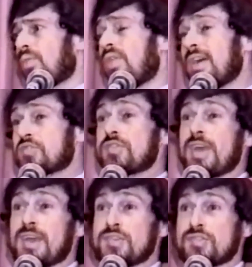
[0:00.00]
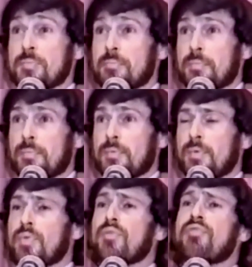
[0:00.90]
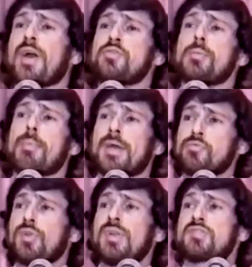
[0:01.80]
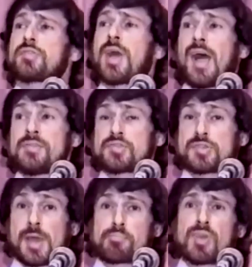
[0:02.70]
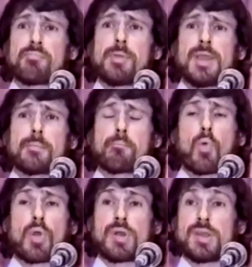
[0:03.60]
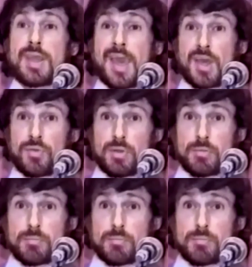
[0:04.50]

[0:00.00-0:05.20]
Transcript: this is the fundamentalist concept of being born again.